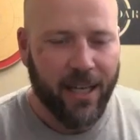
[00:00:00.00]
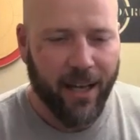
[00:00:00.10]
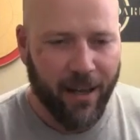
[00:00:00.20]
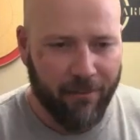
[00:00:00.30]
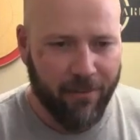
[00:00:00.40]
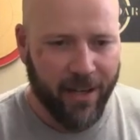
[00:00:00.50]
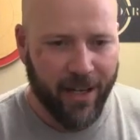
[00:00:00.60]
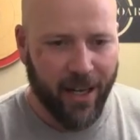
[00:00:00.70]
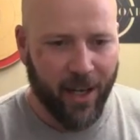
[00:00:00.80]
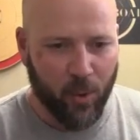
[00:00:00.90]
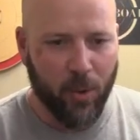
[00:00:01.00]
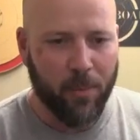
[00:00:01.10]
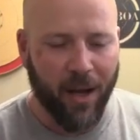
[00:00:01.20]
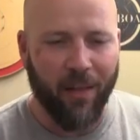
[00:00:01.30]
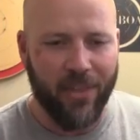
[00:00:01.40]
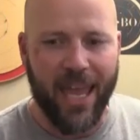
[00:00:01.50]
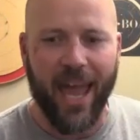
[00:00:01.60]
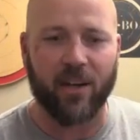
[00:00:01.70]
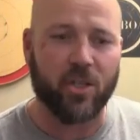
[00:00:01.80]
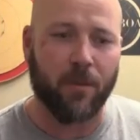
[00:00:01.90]
of a group called the
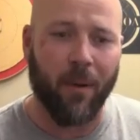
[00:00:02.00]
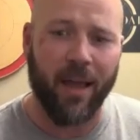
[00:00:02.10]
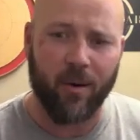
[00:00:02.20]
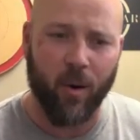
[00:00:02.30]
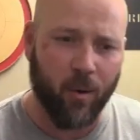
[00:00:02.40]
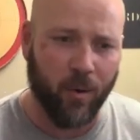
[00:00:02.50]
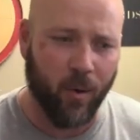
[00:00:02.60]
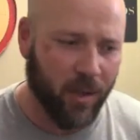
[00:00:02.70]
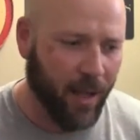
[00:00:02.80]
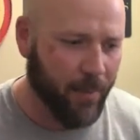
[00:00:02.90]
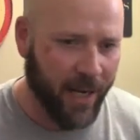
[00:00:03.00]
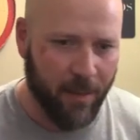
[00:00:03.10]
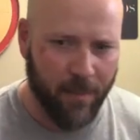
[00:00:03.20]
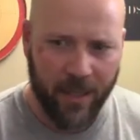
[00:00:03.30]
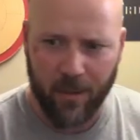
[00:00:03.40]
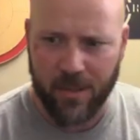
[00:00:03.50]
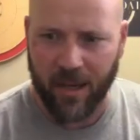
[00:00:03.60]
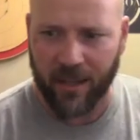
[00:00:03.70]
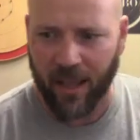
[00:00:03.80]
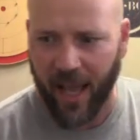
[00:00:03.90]
Extra Pint Crokinole Club. And anybody who's
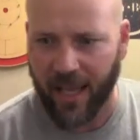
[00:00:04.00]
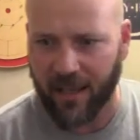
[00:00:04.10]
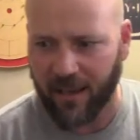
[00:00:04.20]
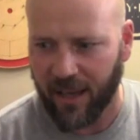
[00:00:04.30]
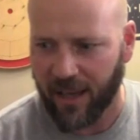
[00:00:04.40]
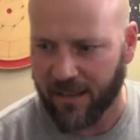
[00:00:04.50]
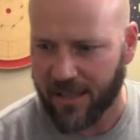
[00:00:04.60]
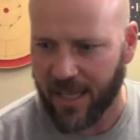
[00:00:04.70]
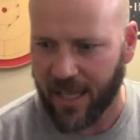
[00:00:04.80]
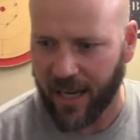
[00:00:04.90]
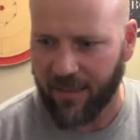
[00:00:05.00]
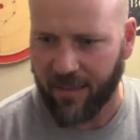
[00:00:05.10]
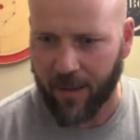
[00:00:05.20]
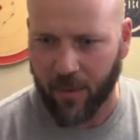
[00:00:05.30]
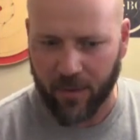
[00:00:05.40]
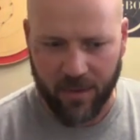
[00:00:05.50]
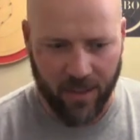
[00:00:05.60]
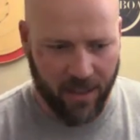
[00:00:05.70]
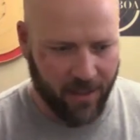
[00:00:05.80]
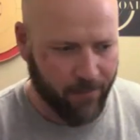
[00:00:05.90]
online and seeing anything about
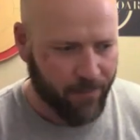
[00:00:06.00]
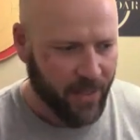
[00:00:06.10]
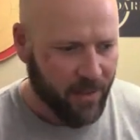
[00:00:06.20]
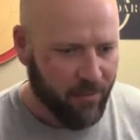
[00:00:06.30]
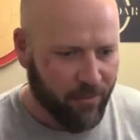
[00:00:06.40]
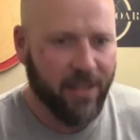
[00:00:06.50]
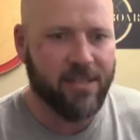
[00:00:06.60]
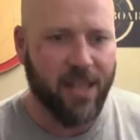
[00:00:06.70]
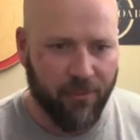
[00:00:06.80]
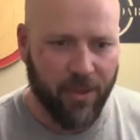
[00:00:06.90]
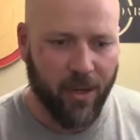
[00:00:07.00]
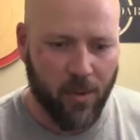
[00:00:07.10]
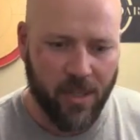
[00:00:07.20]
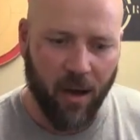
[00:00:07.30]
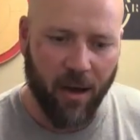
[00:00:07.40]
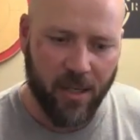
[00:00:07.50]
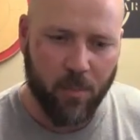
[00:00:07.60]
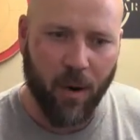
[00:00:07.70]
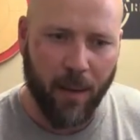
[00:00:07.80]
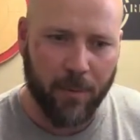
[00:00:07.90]
the fun stuff that goes on is
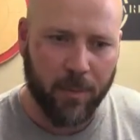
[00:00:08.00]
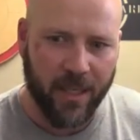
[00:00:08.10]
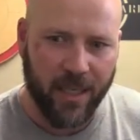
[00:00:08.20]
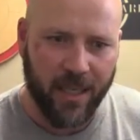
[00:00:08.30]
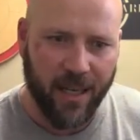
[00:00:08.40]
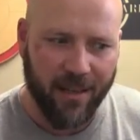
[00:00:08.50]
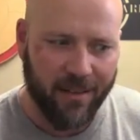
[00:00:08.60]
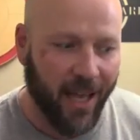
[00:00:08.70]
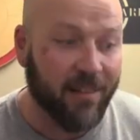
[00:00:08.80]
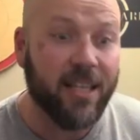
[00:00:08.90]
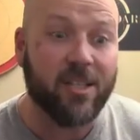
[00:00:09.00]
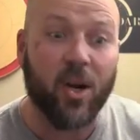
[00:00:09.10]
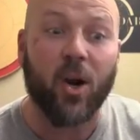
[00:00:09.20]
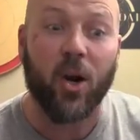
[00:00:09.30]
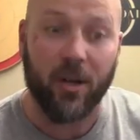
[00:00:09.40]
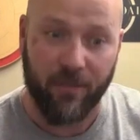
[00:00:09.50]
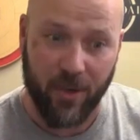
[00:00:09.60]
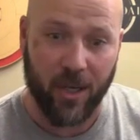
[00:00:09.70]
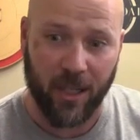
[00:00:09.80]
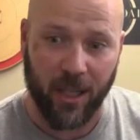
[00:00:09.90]
probably at least heard of
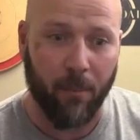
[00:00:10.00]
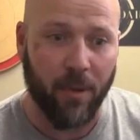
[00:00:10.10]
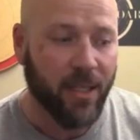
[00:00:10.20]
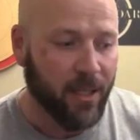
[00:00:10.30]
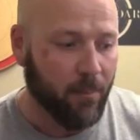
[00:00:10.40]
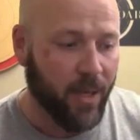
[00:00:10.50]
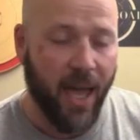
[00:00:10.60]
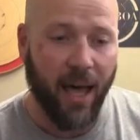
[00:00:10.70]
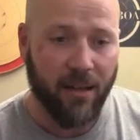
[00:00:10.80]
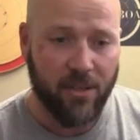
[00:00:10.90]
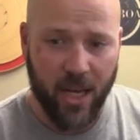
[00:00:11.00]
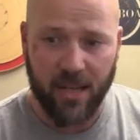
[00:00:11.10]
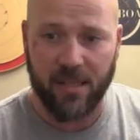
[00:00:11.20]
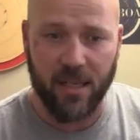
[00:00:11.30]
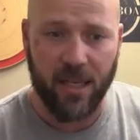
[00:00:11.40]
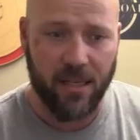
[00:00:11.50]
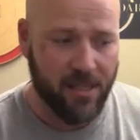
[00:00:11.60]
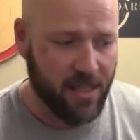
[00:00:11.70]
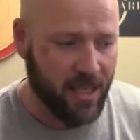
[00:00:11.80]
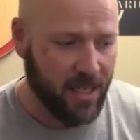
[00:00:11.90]
your club. But yeah, Jason
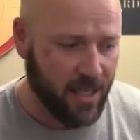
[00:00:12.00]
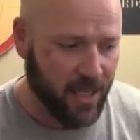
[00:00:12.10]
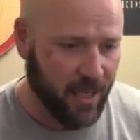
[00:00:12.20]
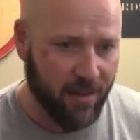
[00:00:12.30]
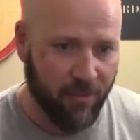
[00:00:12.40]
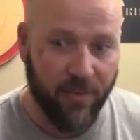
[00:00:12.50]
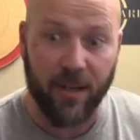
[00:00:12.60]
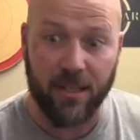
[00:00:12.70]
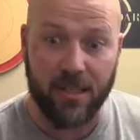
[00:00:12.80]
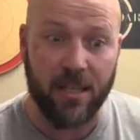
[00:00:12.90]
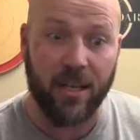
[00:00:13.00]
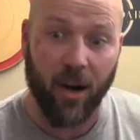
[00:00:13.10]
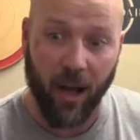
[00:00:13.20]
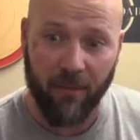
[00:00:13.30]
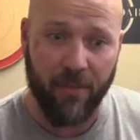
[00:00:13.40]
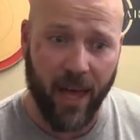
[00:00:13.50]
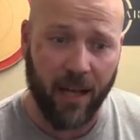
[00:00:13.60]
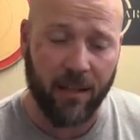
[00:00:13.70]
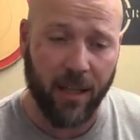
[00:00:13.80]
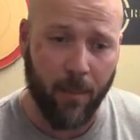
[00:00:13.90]
is the fearless leader of
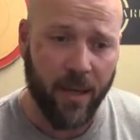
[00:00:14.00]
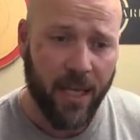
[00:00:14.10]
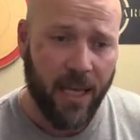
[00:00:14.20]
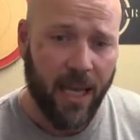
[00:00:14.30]
that club